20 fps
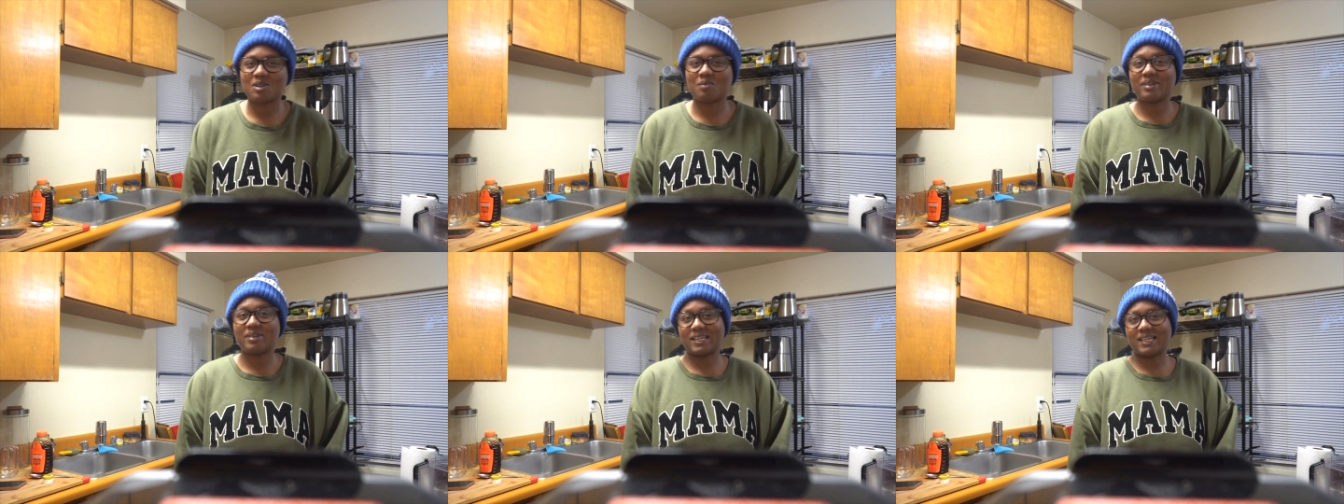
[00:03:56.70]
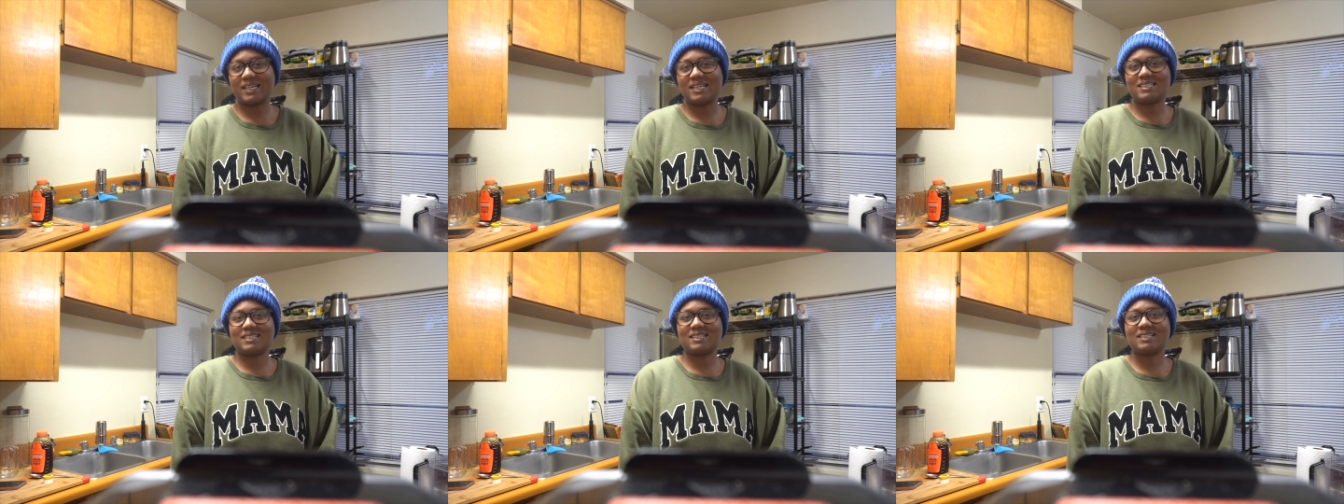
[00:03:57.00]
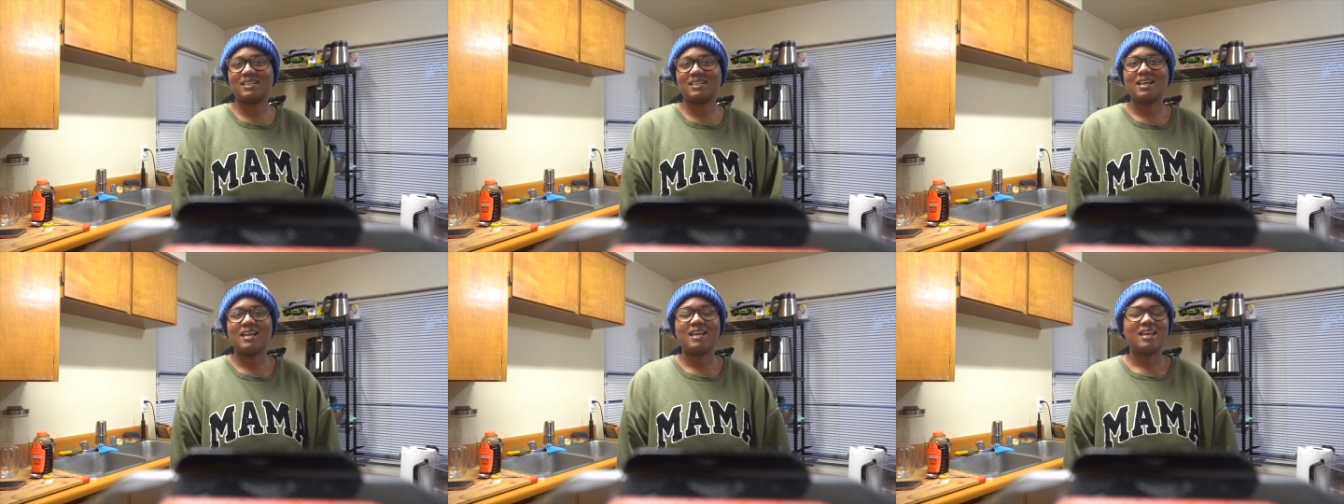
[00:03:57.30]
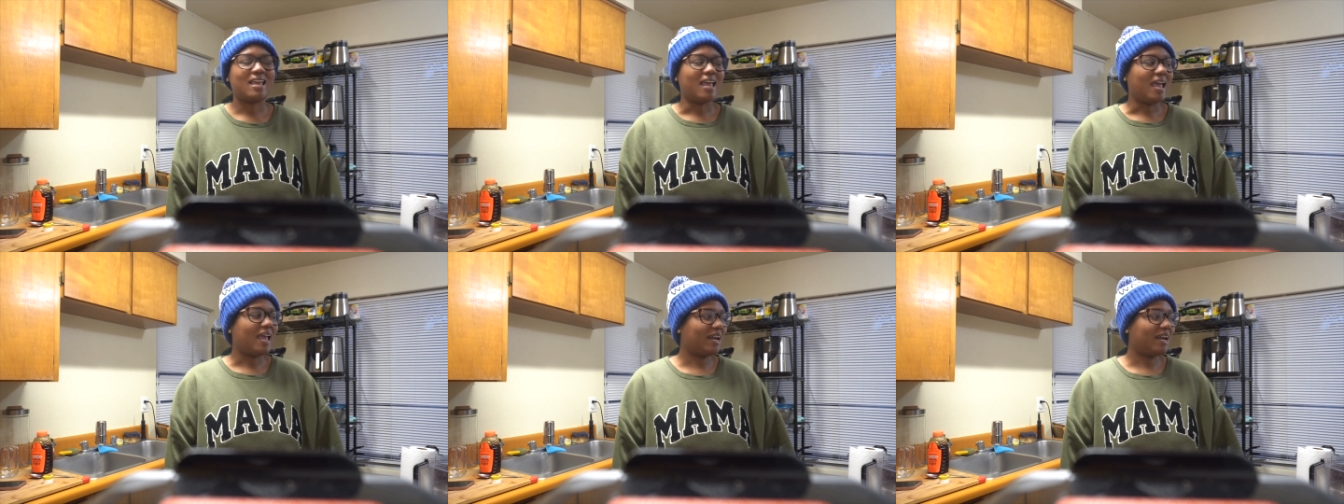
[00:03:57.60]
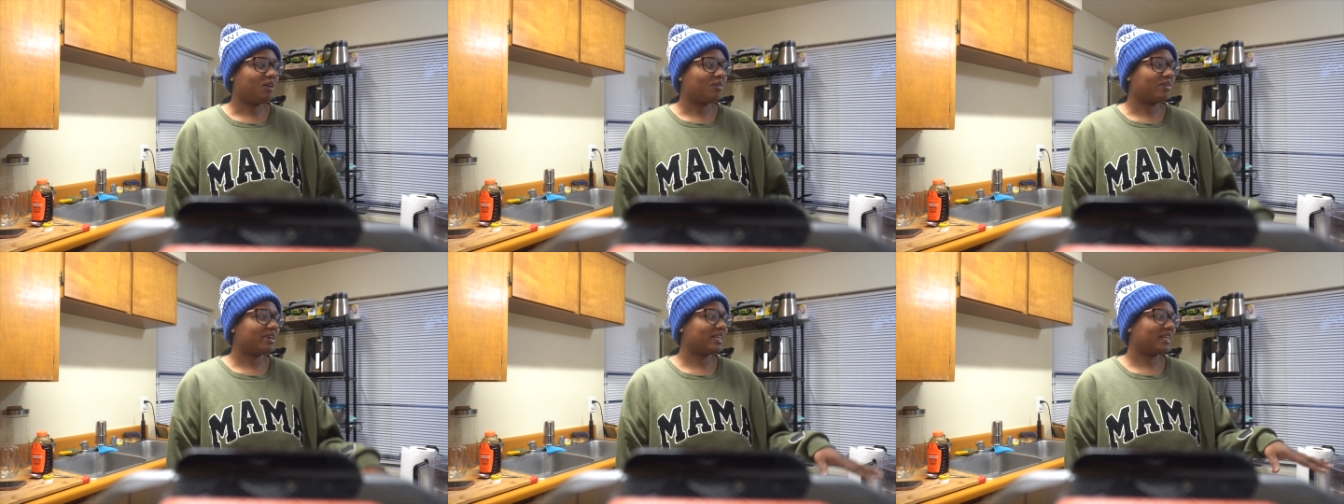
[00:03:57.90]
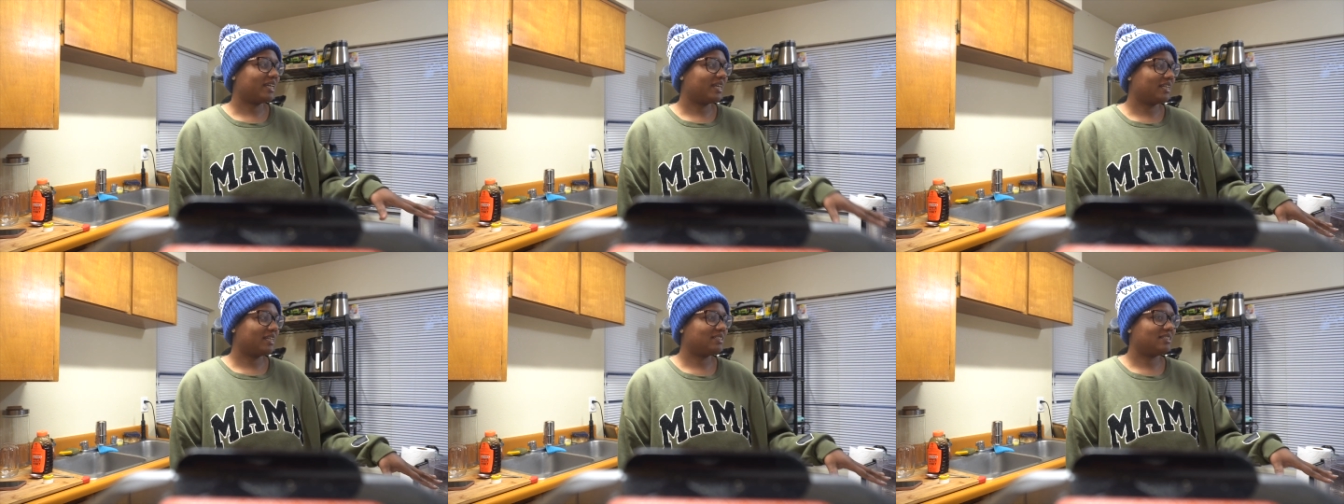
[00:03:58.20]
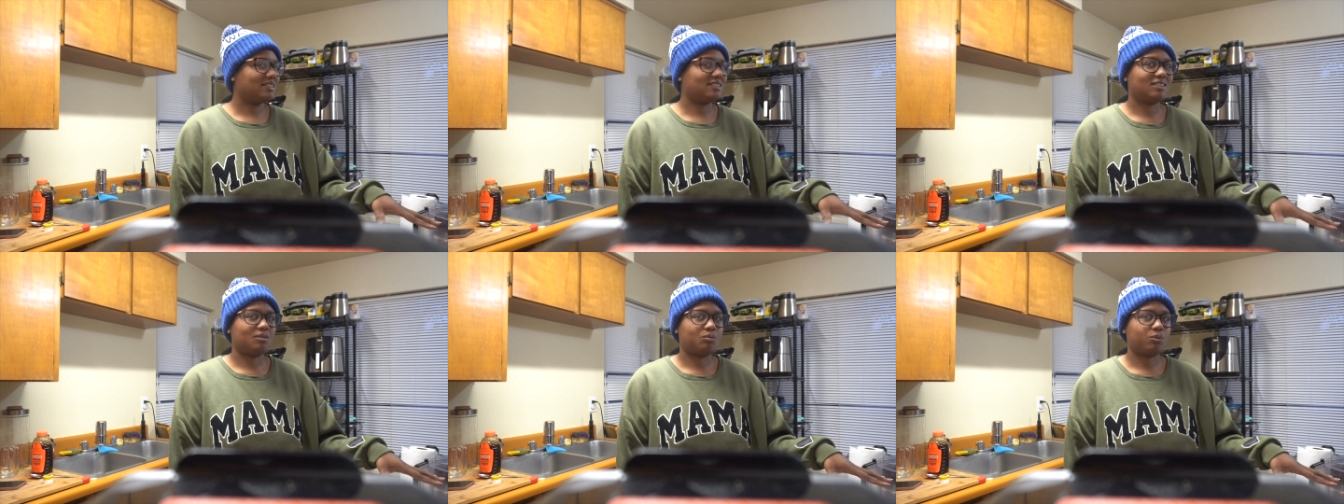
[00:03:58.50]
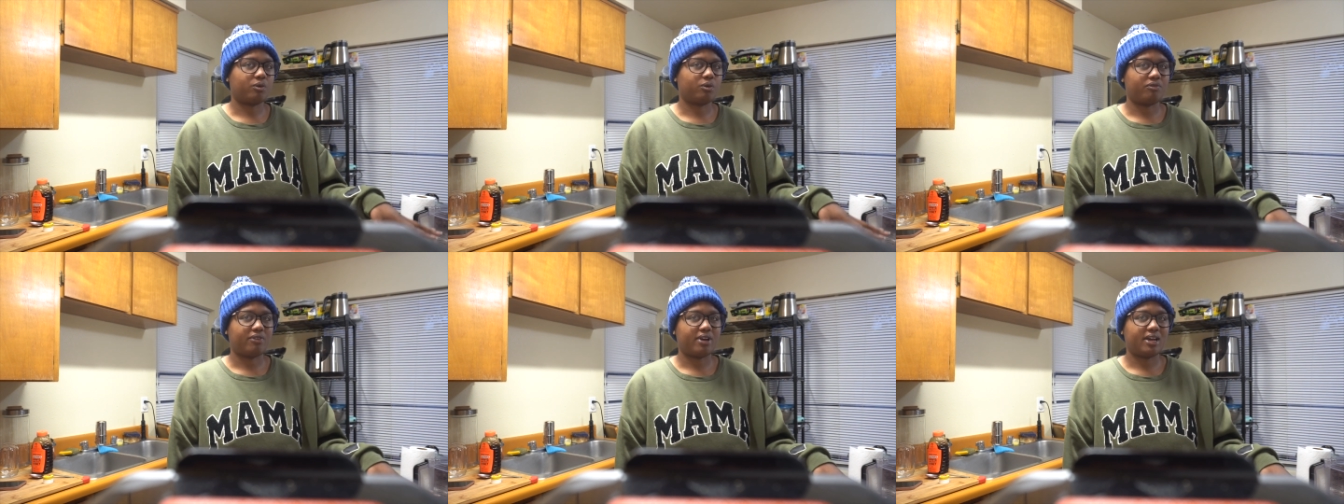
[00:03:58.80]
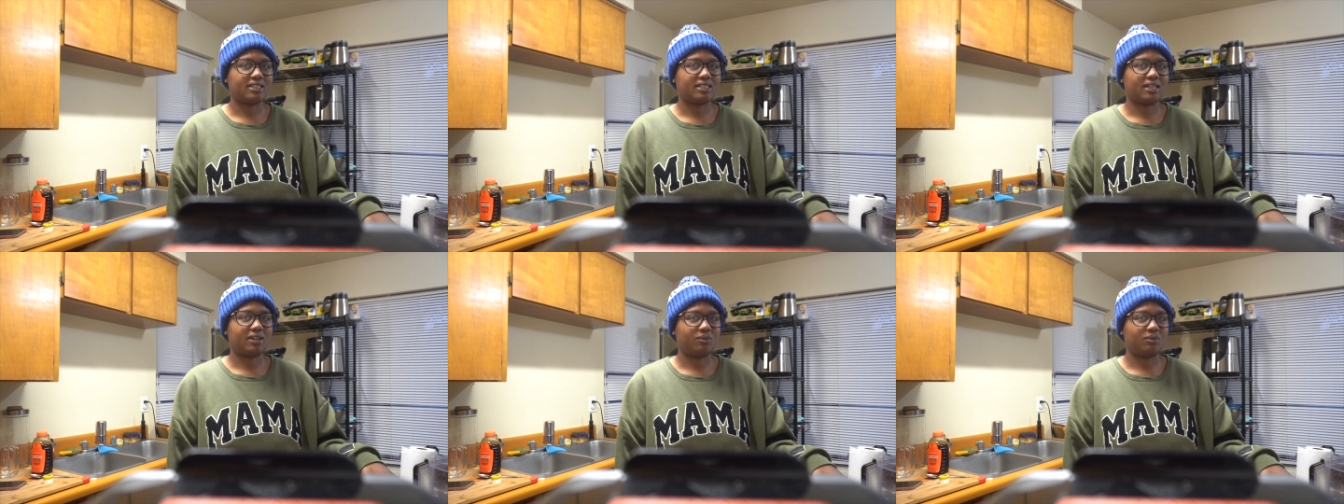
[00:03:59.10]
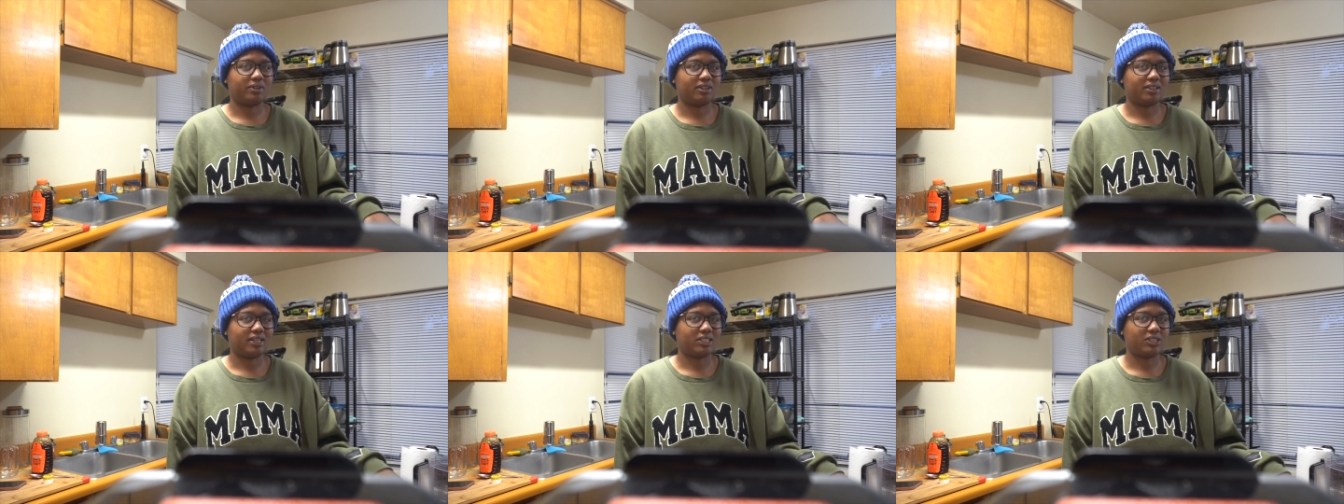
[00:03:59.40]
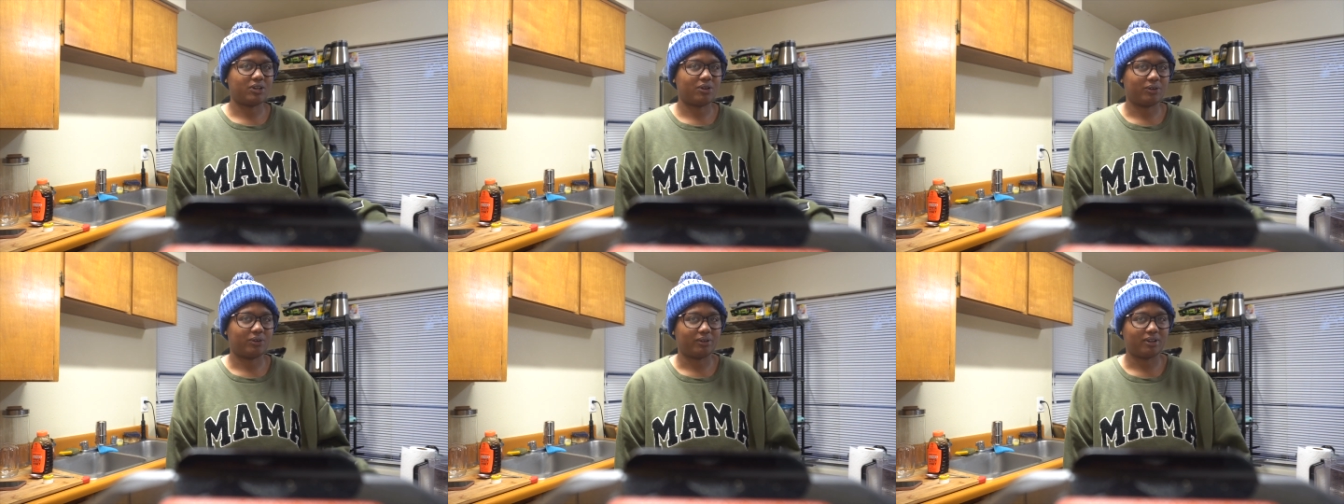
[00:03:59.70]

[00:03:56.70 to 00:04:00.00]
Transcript: I'm in the kitchen and I want to get to somewhere fast. I don't want to like turn